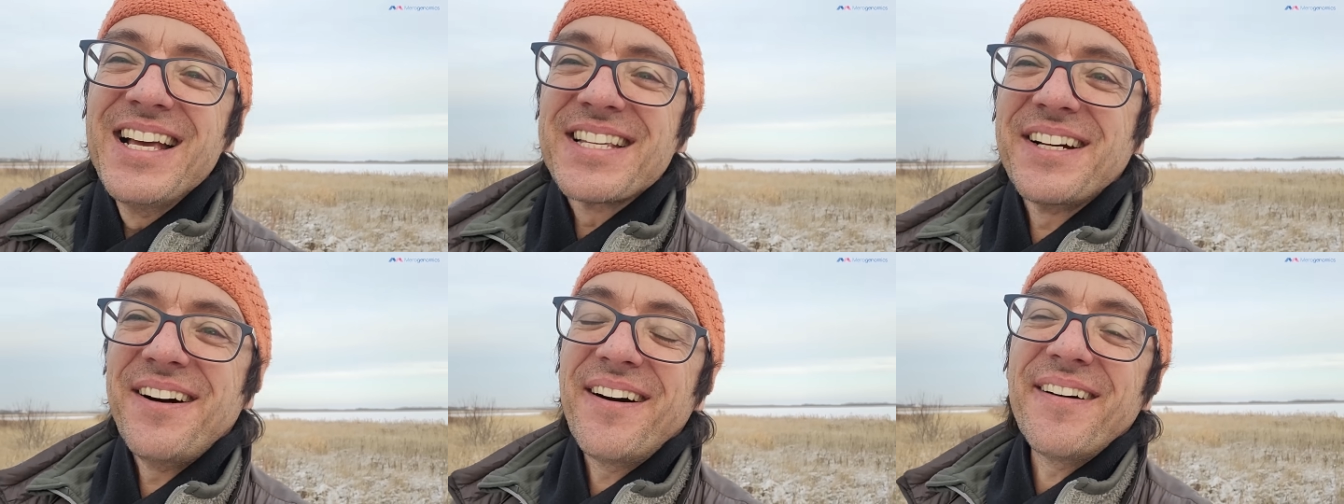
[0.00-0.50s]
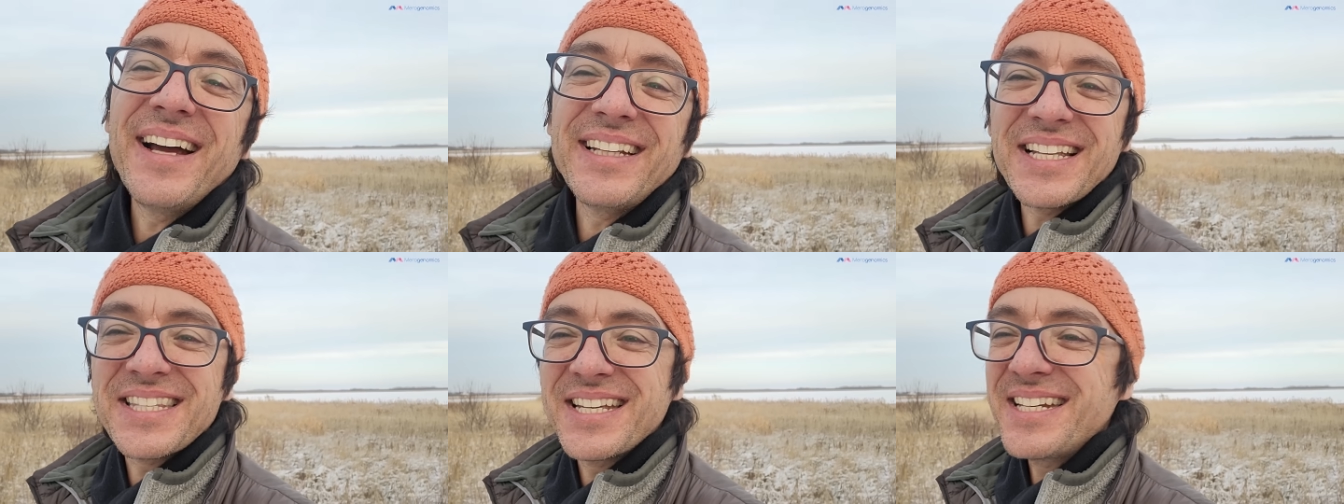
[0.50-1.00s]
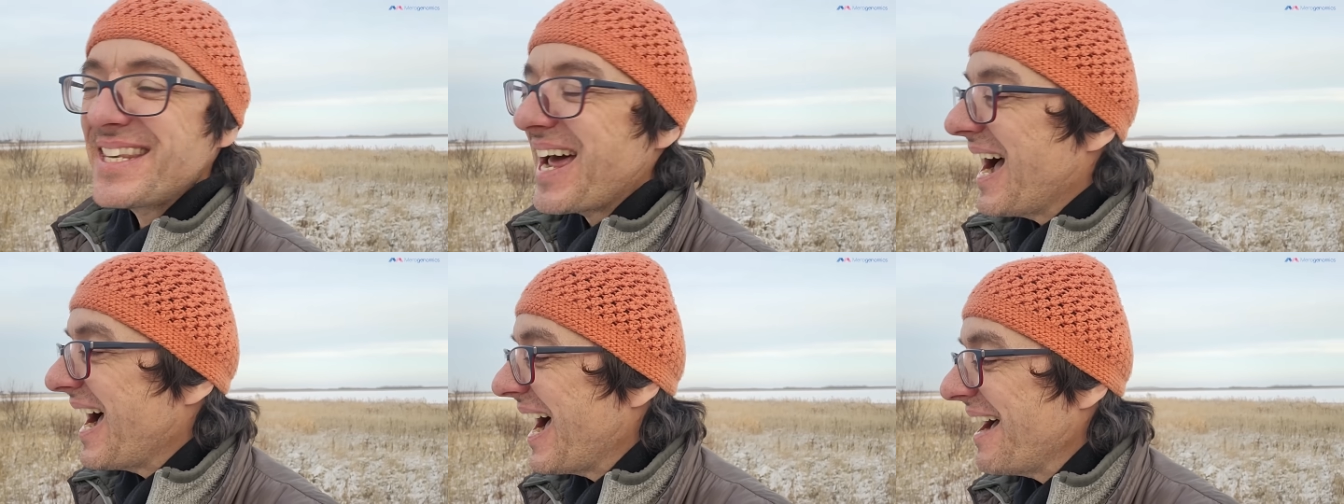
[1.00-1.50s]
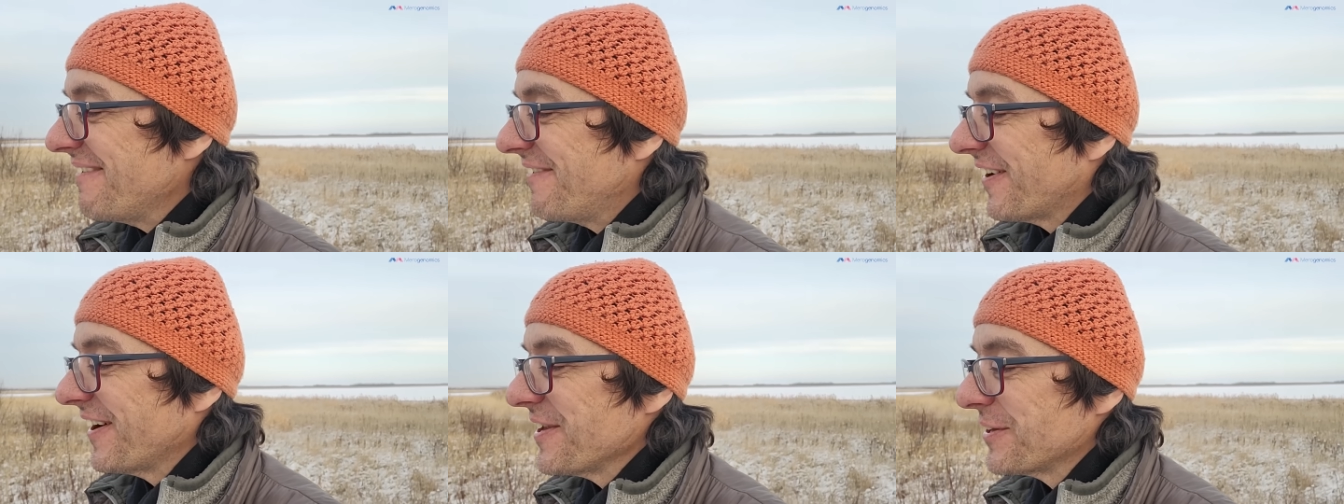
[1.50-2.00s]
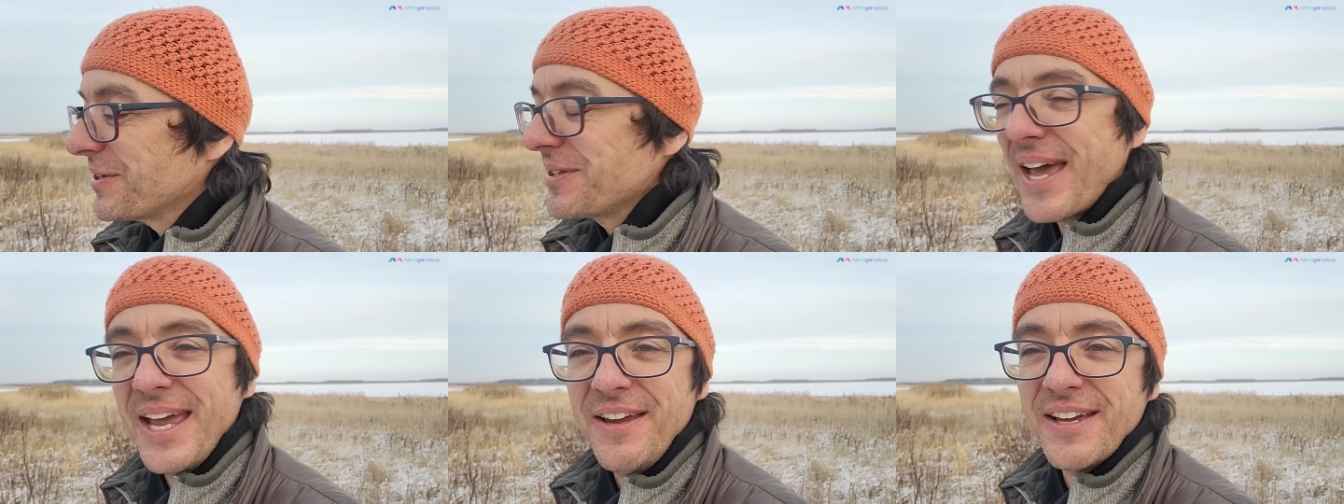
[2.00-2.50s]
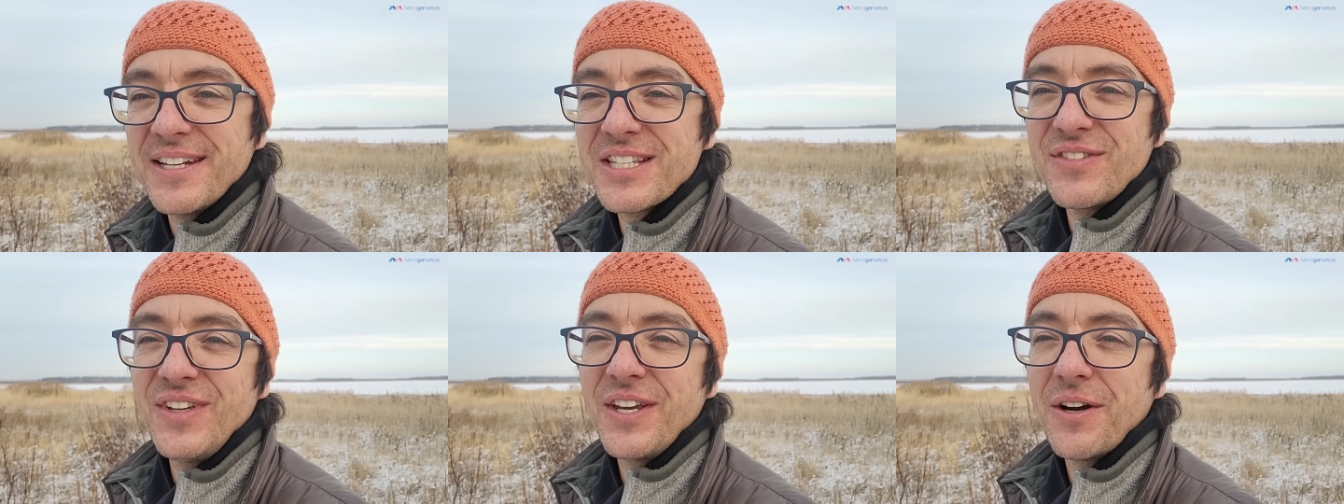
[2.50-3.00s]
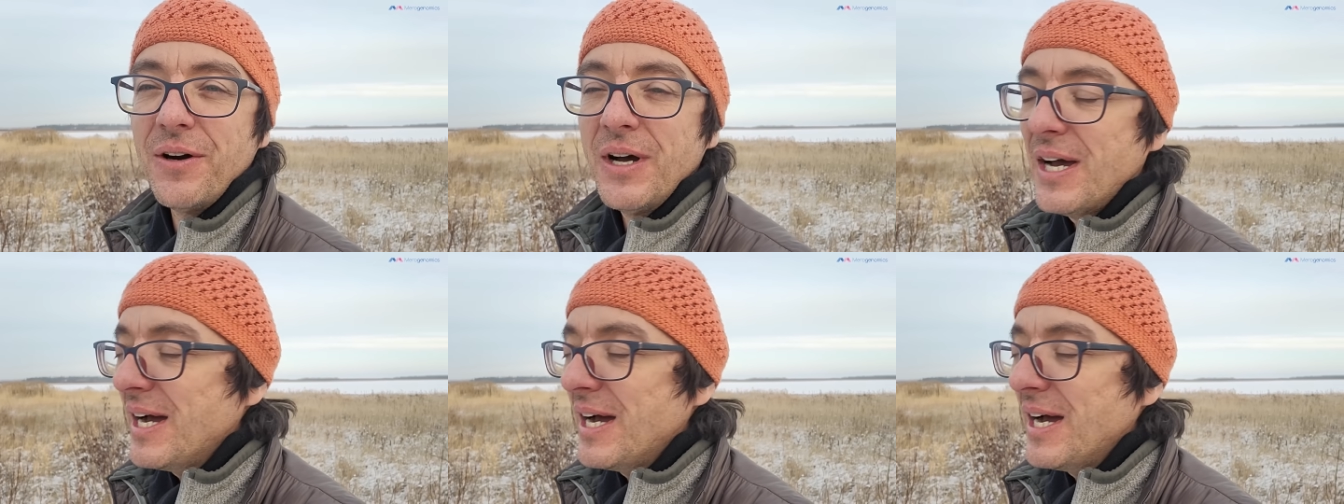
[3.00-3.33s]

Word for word: So all right, that's it uh, I have for you today in this video.